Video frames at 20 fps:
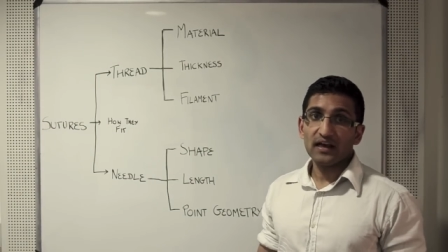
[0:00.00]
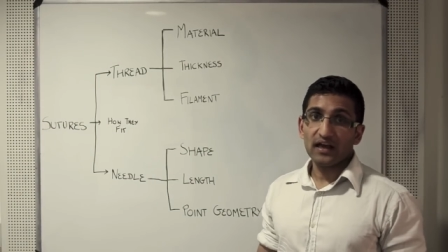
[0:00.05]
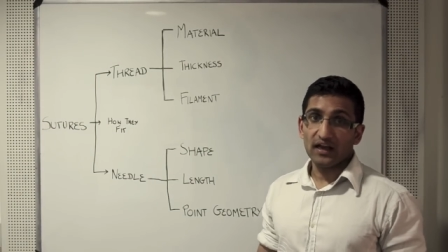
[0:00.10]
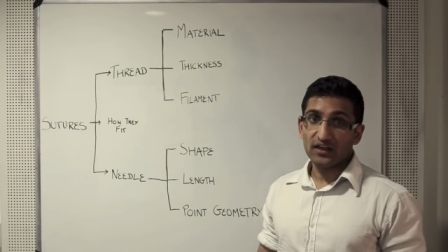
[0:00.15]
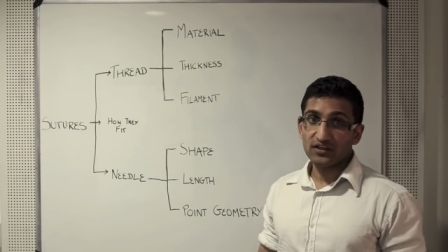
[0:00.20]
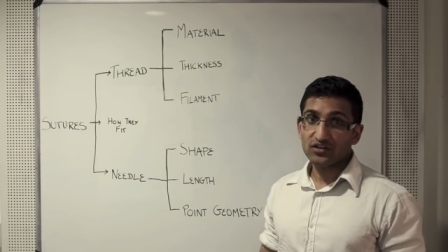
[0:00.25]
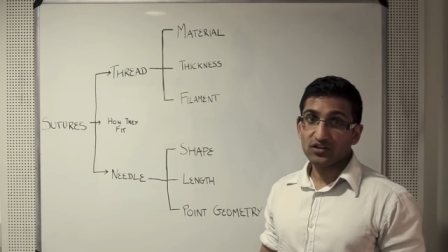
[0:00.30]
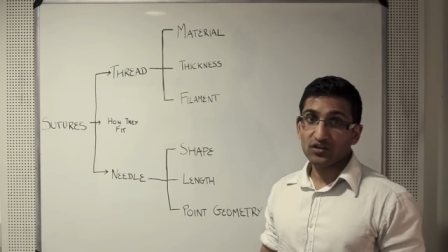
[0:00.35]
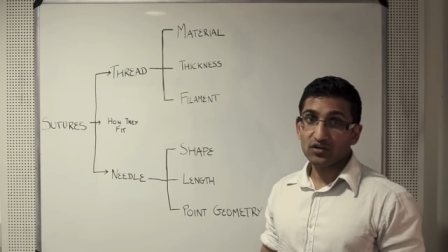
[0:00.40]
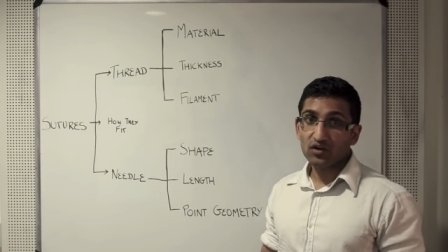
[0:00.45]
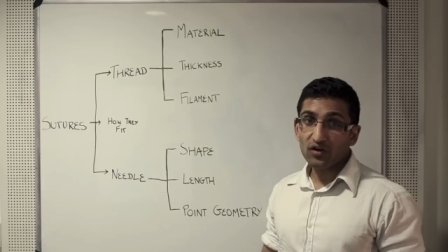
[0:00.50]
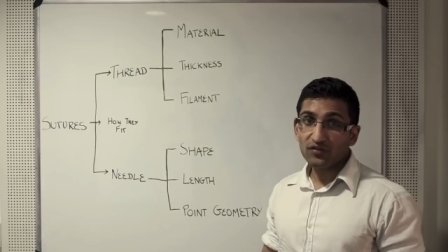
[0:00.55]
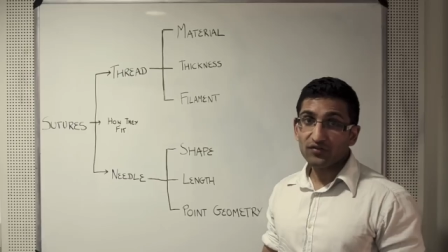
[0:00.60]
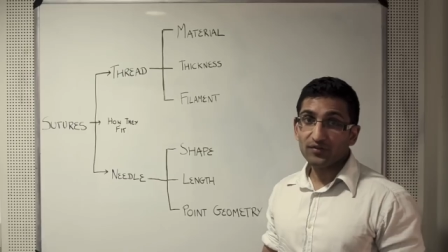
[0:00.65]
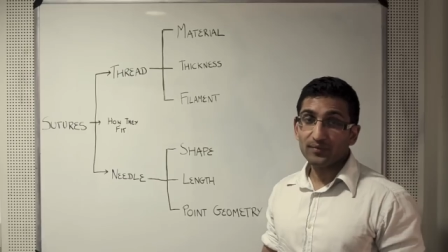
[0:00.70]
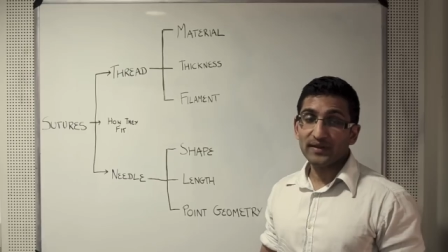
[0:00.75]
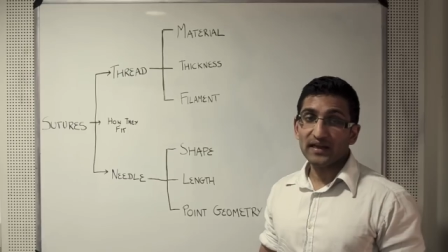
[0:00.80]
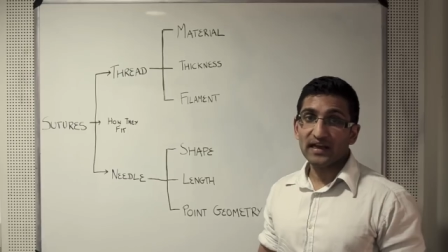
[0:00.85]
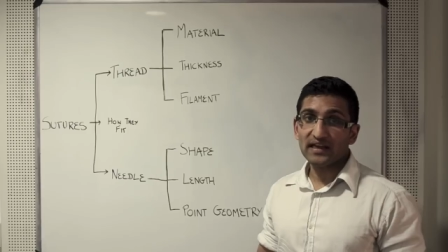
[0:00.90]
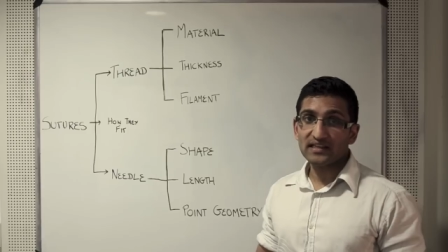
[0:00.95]
as you can
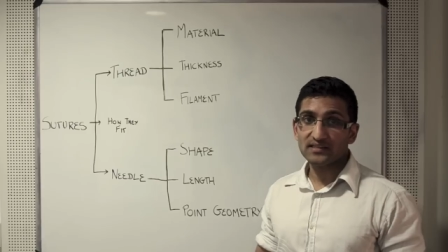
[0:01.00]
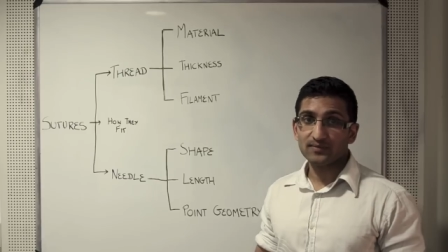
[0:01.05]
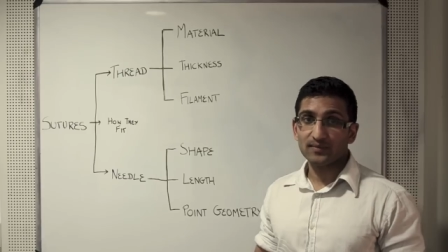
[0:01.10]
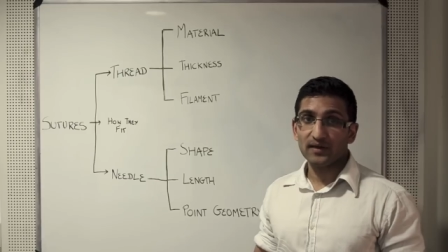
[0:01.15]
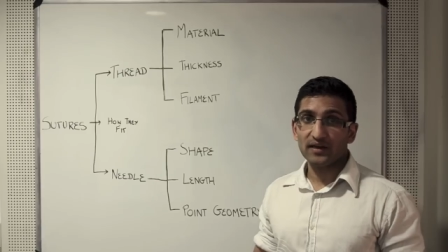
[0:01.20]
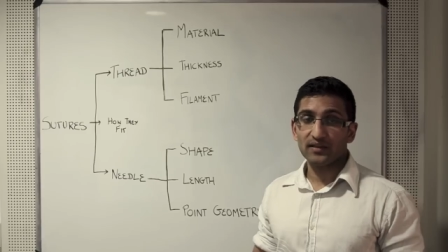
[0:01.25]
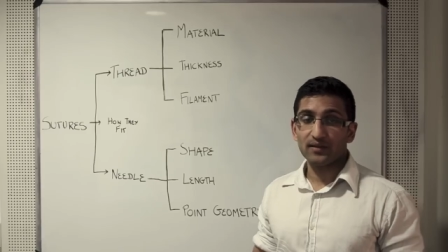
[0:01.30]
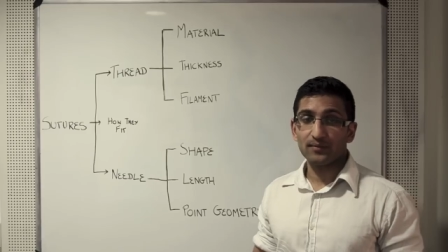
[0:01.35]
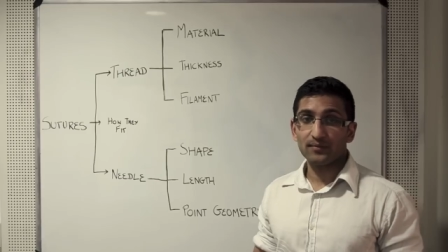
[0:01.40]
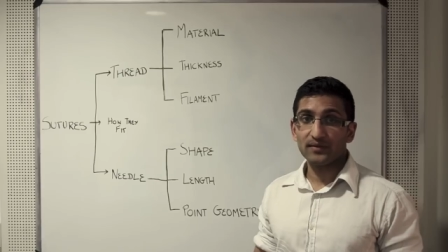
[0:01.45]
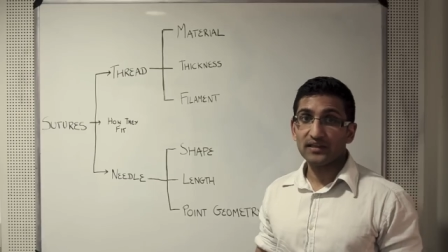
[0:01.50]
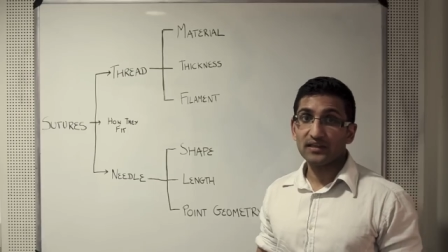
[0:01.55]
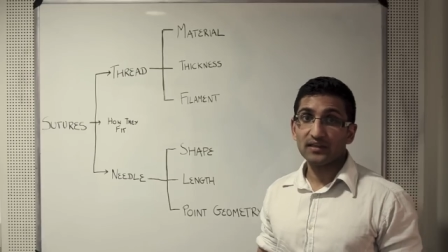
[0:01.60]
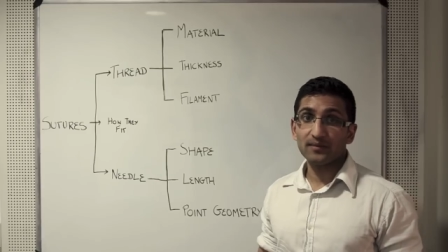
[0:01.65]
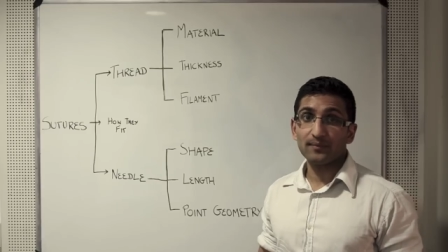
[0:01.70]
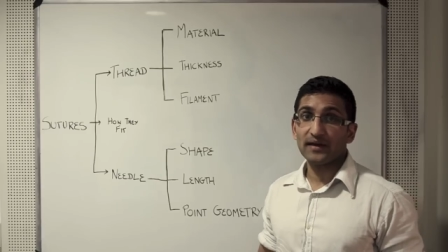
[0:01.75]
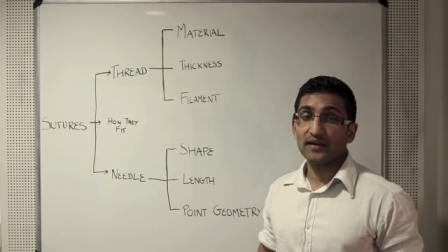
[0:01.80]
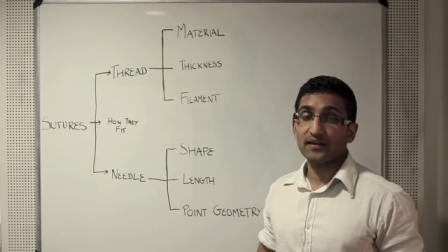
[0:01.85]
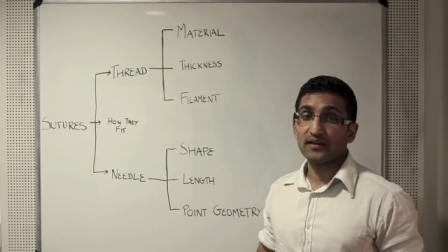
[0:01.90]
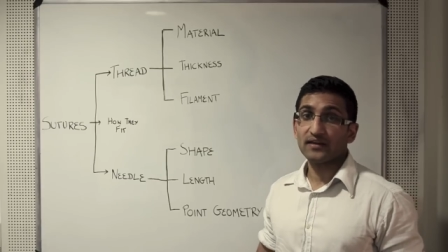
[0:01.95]
often be asked about them either
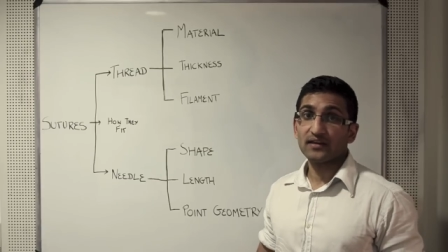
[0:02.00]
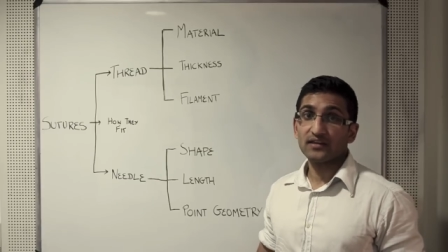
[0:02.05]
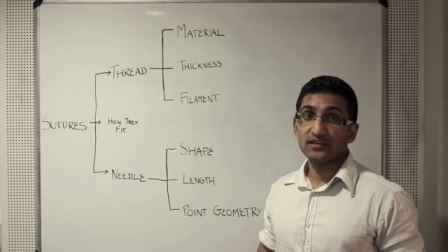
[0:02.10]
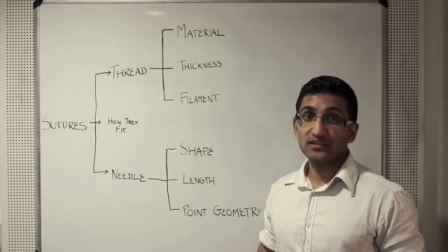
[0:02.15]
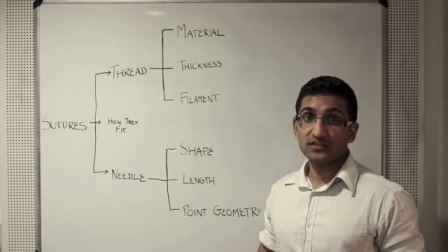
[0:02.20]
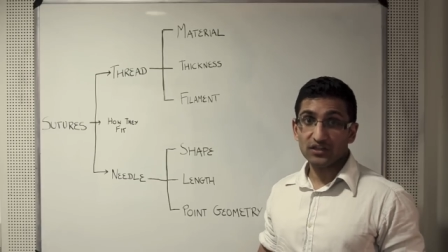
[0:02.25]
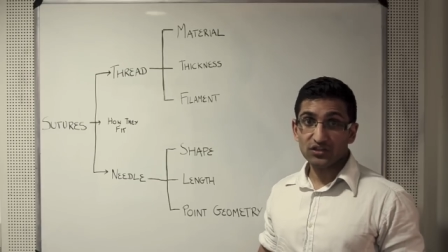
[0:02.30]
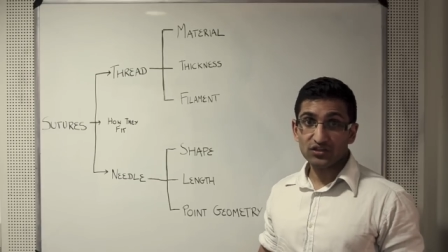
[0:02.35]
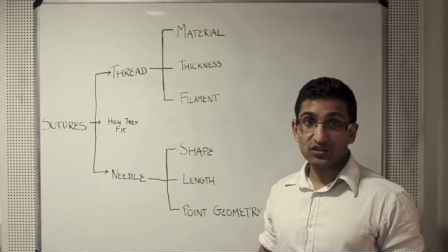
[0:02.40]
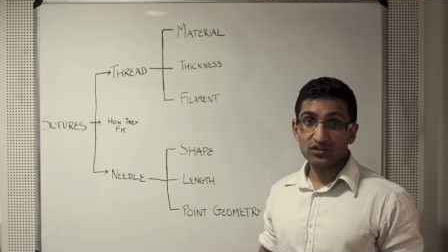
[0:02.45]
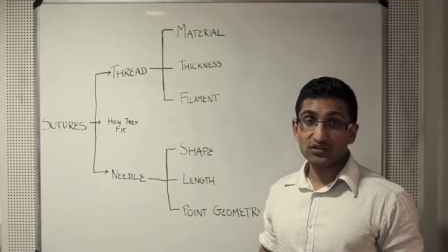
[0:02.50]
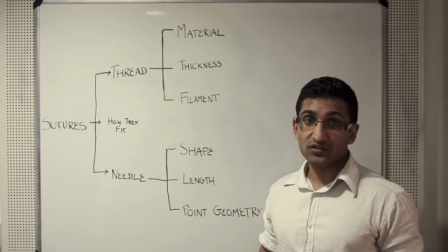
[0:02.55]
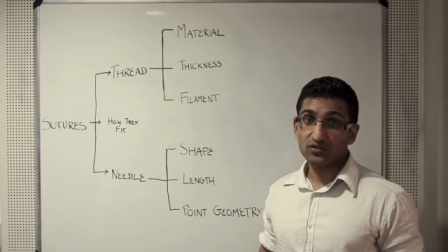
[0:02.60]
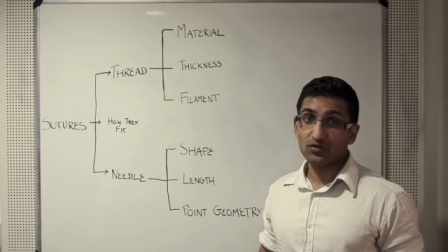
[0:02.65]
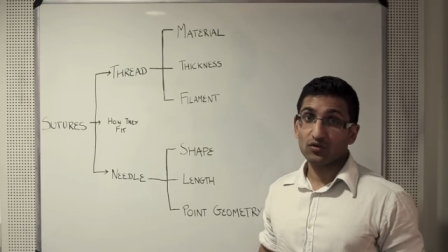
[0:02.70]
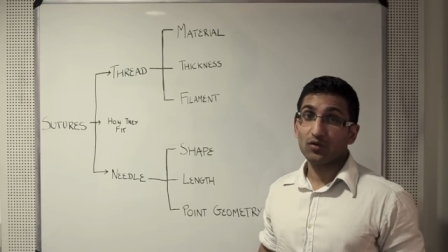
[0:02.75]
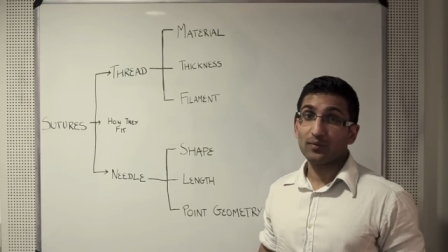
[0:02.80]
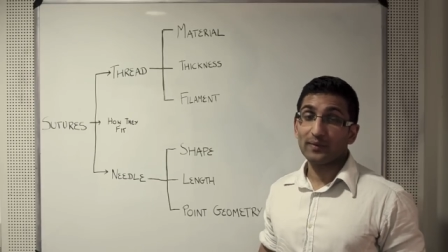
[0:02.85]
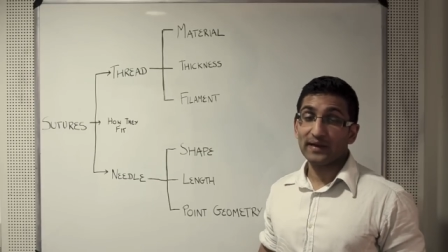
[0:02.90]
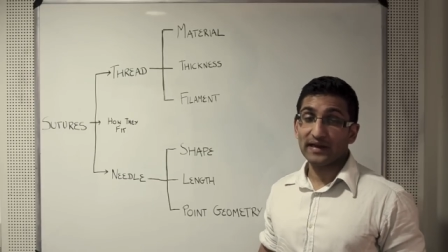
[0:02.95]
by surgeons
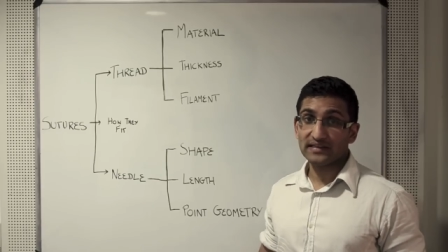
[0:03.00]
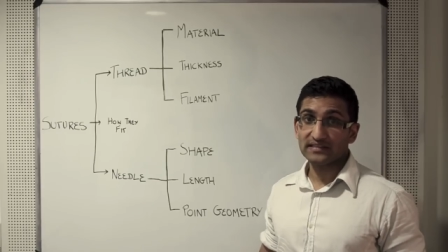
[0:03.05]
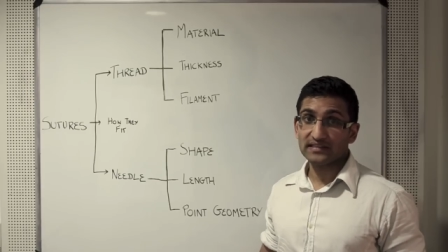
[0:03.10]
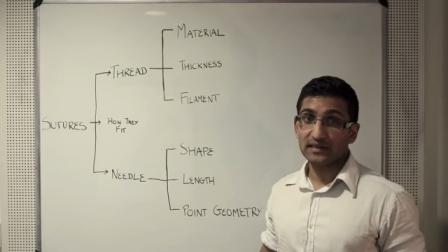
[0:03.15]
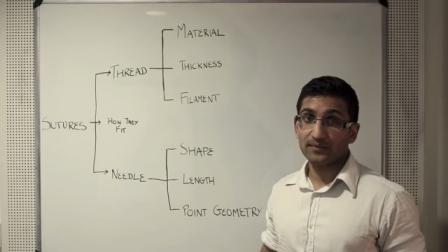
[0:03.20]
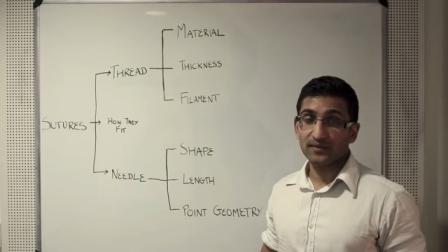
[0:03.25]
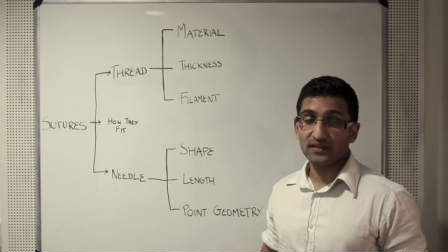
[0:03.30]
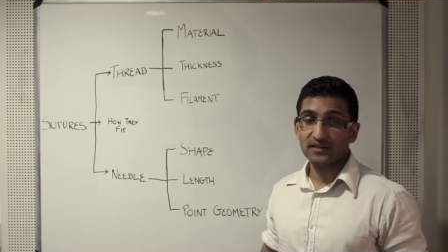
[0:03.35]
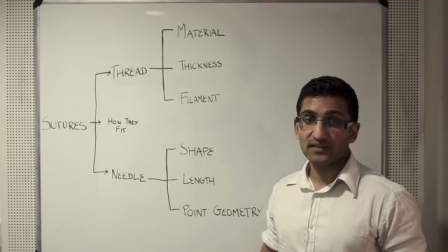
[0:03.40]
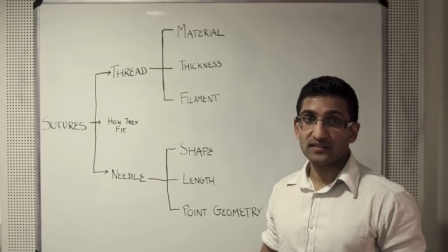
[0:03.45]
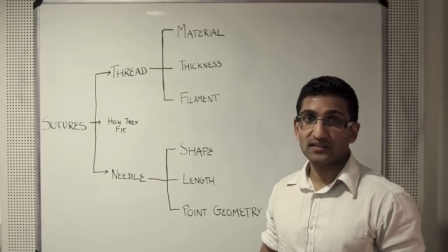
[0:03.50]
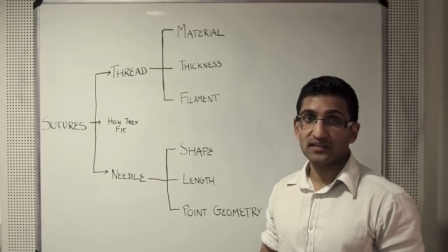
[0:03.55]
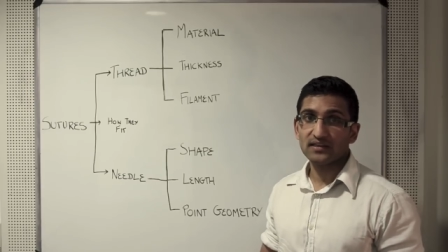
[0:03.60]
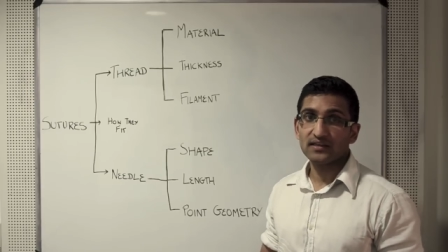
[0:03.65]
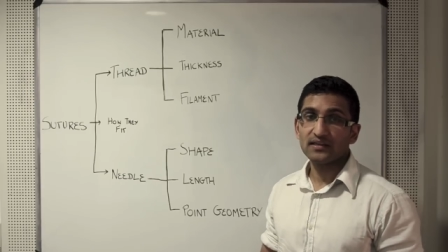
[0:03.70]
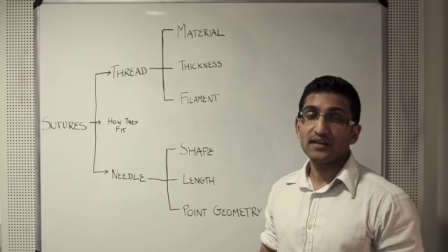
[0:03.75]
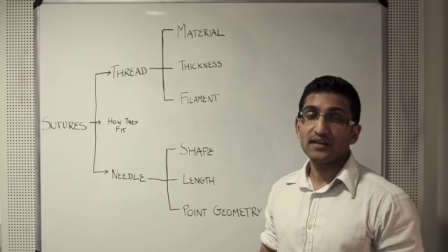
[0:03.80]
or by examiners.